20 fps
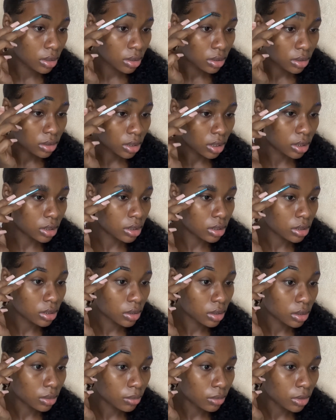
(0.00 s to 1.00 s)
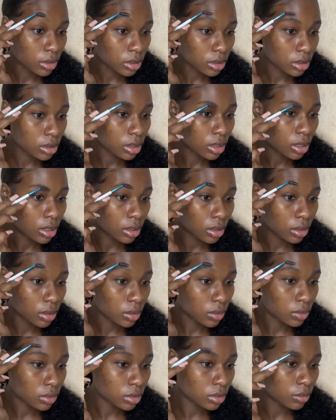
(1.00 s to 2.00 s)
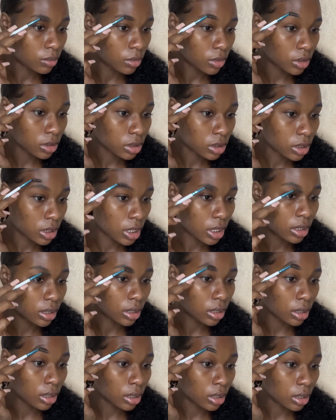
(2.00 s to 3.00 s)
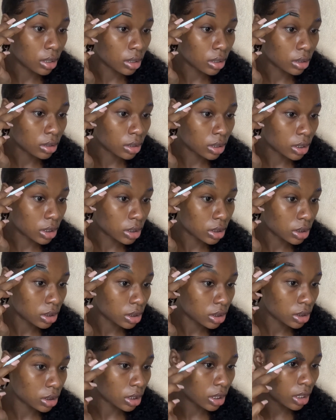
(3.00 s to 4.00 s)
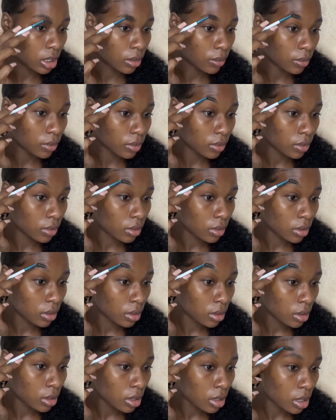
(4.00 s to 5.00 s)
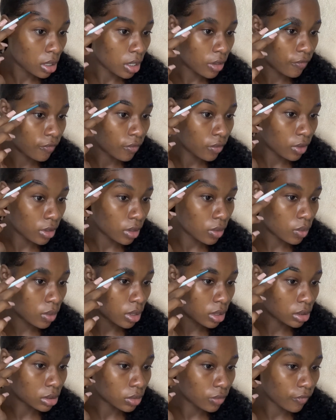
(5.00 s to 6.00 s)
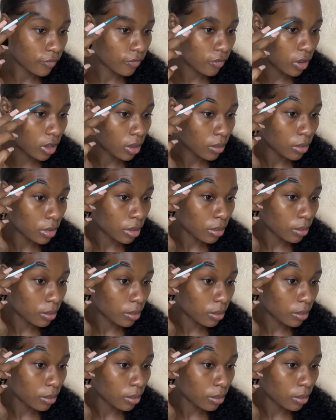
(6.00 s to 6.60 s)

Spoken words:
So you're just gonna brush that out, brush that in the shape of how you want to form your